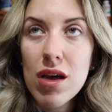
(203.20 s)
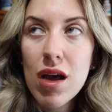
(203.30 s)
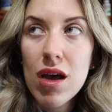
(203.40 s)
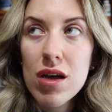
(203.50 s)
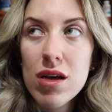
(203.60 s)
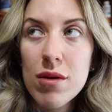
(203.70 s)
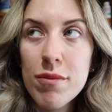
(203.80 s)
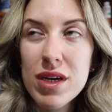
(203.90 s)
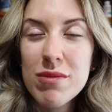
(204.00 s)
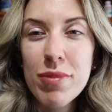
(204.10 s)
uh,
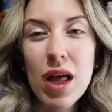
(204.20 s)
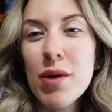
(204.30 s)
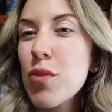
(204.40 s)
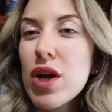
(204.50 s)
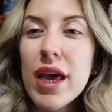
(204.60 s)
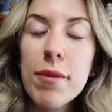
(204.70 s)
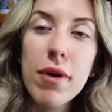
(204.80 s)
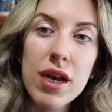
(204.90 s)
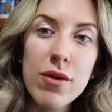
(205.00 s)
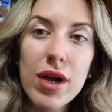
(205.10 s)
but probably more like
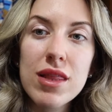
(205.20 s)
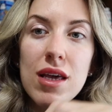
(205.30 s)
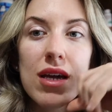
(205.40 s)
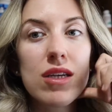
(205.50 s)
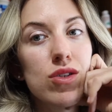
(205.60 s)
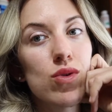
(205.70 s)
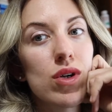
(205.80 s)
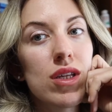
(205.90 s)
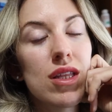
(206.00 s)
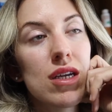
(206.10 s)
body weight things
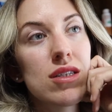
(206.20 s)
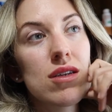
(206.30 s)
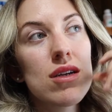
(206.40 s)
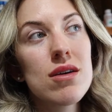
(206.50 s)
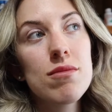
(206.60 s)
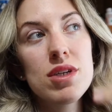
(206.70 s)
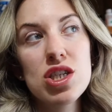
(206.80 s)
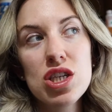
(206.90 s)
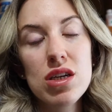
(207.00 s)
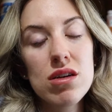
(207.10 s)
or things on a
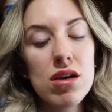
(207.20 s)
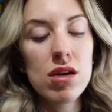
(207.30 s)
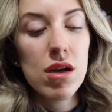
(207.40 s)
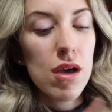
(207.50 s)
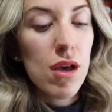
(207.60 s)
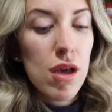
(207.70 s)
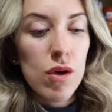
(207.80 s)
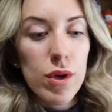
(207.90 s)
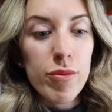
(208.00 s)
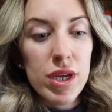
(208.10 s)
machine
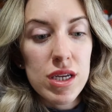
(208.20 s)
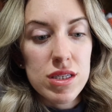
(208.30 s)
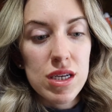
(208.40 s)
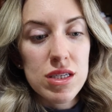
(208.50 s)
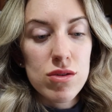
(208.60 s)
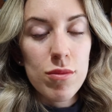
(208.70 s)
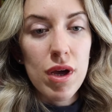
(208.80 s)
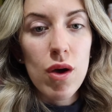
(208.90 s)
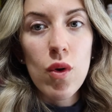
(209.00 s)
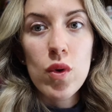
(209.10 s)
would be easiest. So I'm
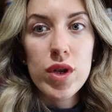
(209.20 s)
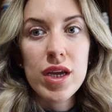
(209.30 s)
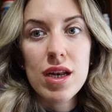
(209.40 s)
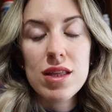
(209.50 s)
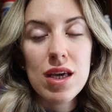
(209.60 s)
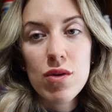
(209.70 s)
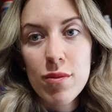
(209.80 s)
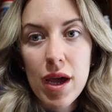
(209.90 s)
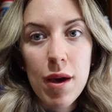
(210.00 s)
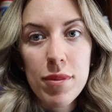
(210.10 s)
not holding anything with
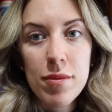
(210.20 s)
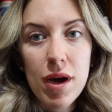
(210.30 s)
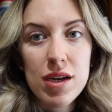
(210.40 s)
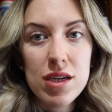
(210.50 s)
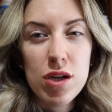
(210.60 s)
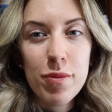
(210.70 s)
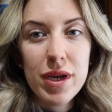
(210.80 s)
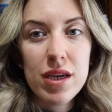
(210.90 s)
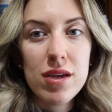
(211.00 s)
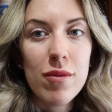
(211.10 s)
my upper body, you know,
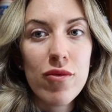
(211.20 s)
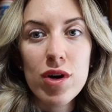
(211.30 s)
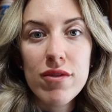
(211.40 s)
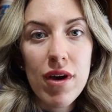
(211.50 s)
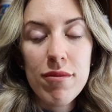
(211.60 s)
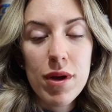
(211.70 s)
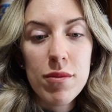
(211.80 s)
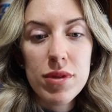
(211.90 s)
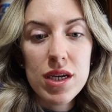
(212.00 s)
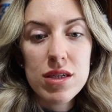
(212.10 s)
picking up 45
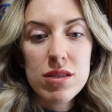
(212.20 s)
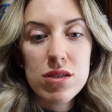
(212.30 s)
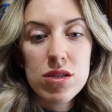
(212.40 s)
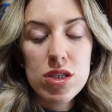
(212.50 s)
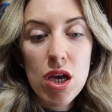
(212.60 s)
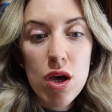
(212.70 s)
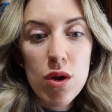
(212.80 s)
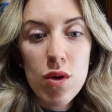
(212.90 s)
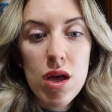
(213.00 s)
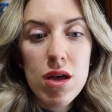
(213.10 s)
pound plates.
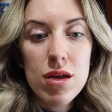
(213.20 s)
So